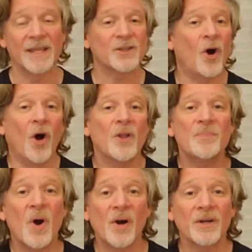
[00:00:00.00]
It's all a
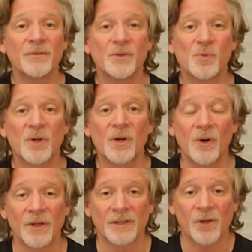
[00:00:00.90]
part of your
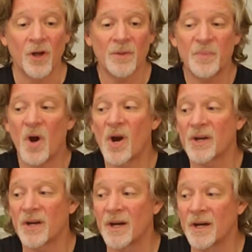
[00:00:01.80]
world. It's all a
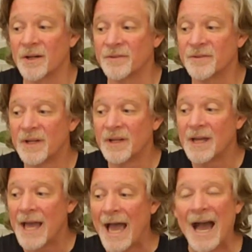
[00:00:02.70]
part of
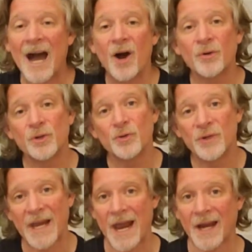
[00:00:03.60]
how you
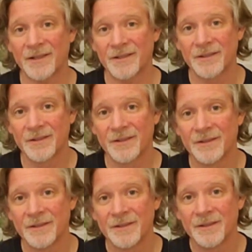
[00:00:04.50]
react.
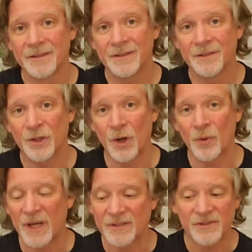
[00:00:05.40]
You
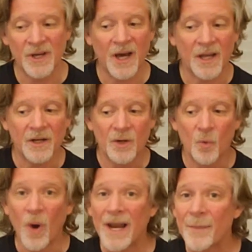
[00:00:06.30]
know, it's not
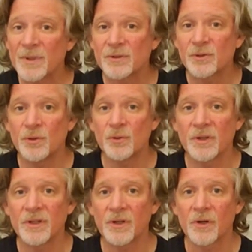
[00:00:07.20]
what happens to you
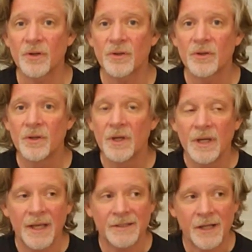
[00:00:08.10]
on the earth,
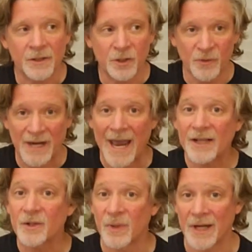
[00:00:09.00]
it's how you
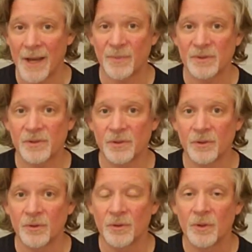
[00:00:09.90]
react to what happens to
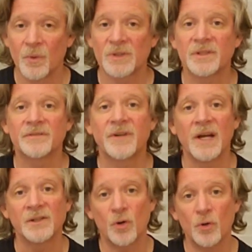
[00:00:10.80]
you, which
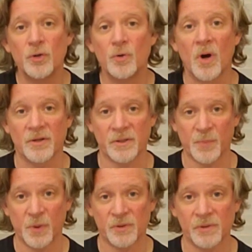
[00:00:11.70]
defines who you are as a
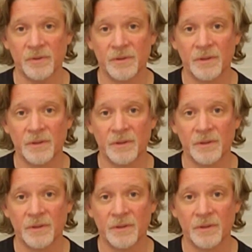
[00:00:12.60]
person.